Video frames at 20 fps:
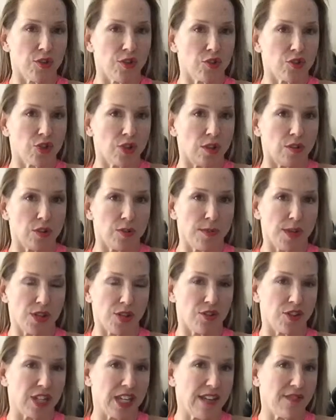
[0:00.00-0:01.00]
your shoulder muscle,
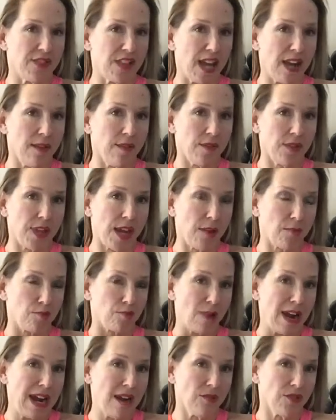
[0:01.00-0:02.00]
to give that
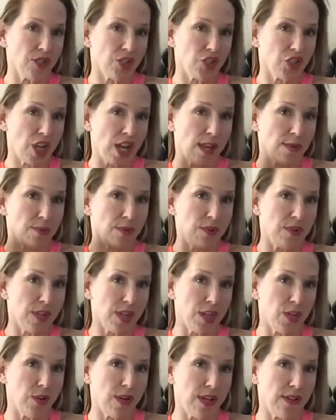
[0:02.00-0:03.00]
rounded shape that
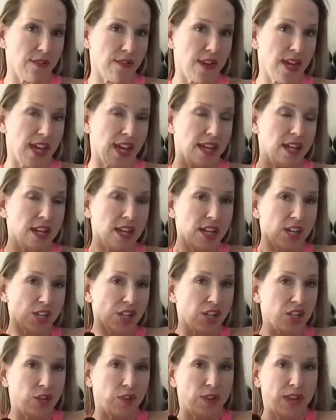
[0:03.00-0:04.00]
you have here, so
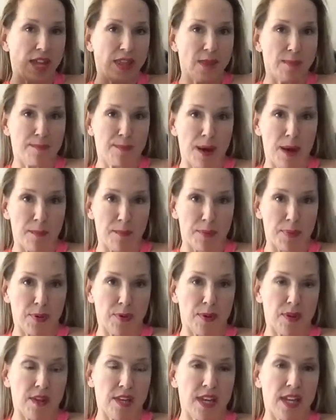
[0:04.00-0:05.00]
that you get the bump
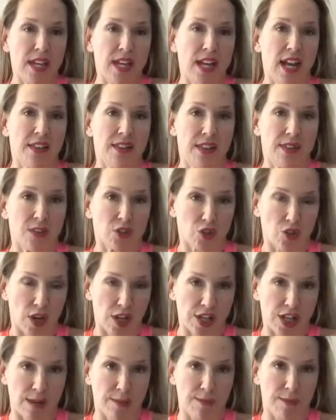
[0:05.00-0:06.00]
and then the
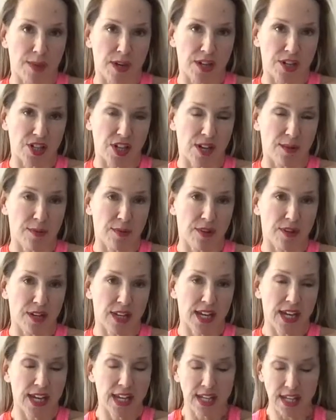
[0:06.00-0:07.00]
tricep and bicep,
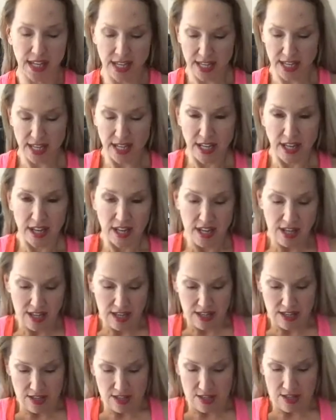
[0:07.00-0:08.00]
okay?
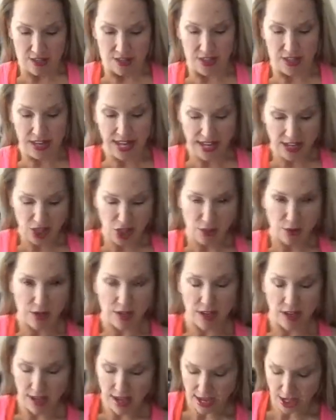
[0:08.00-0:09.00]
The next
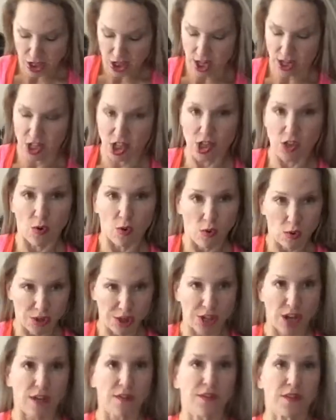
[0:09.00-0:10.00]
exercise is
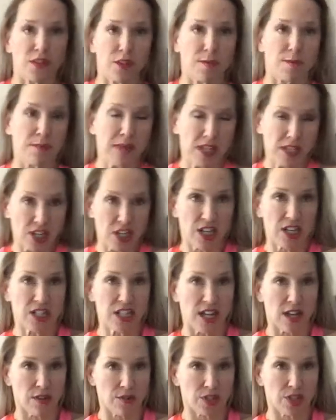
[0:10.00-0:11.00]
also for the
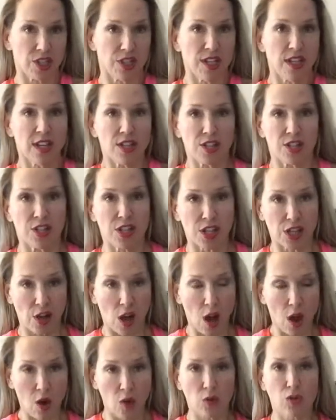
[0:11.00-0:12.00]
mid-delt. So this
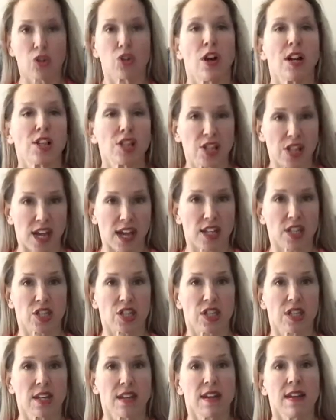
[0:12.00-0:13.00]
whole triset
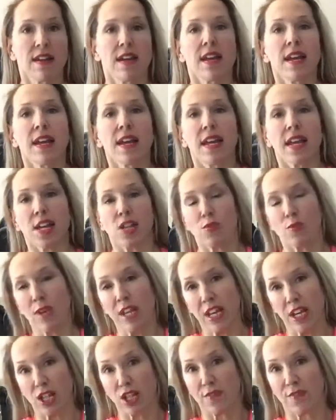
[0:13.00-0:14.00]
is really
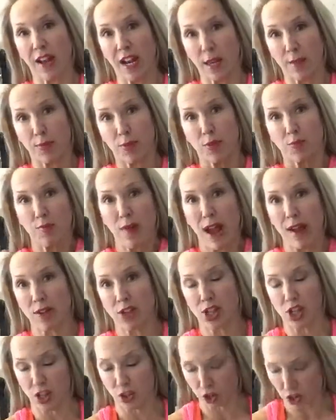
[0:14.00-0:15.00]
going to develop the roundness in your